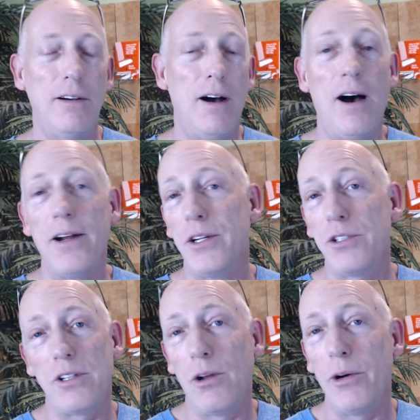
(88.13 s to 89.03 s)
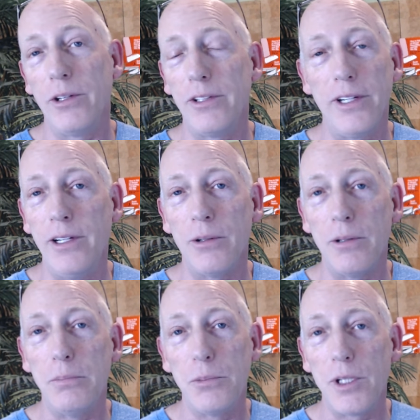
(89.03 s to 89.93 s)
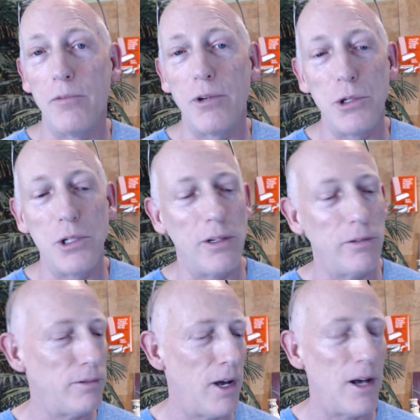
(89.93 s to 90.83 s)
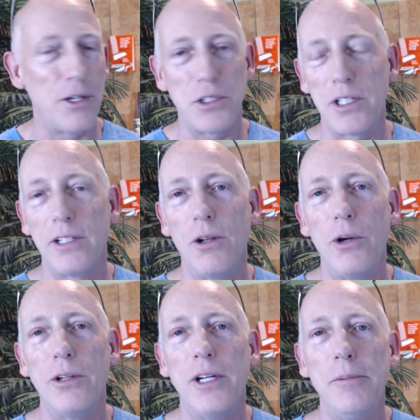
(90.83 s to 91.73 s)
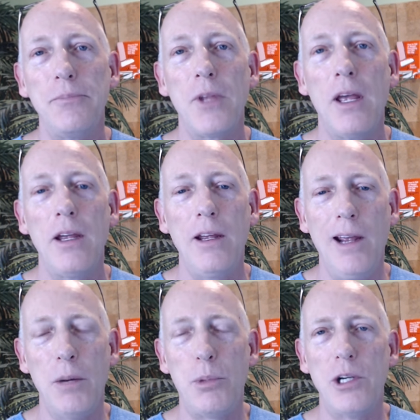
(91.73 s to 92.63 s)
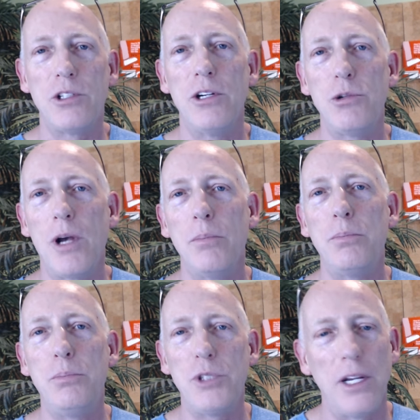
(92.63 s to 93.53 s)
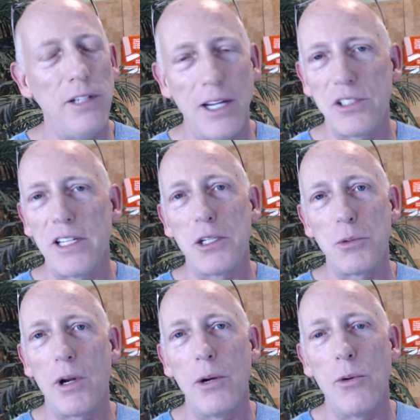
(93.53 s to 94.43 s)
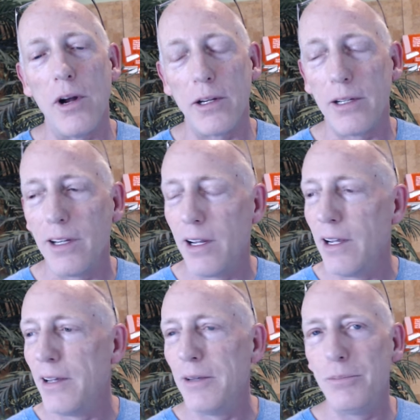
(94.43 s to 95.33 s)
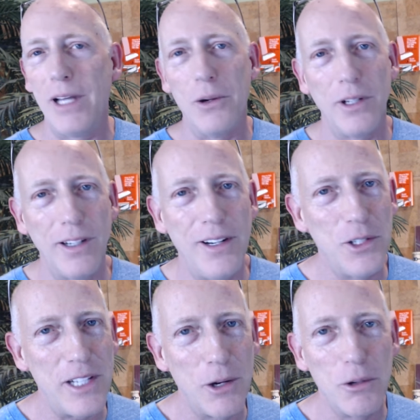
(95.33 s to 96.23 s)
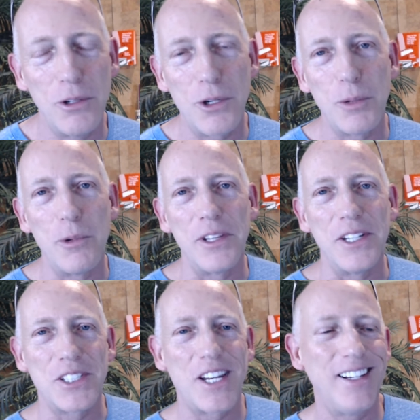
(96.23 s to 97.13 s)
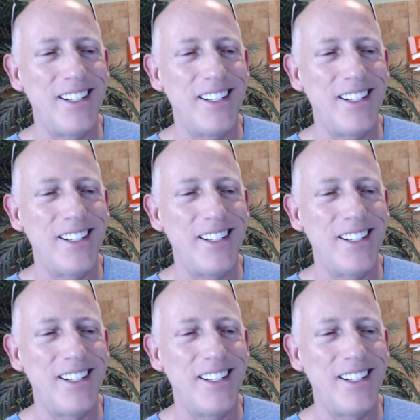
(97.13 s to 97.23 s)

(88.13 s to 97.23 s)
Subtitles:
honest loyalty, or some version of honesty and loyalty. And President Trump said, yes, that's what I want. Now, here's how to interpret this.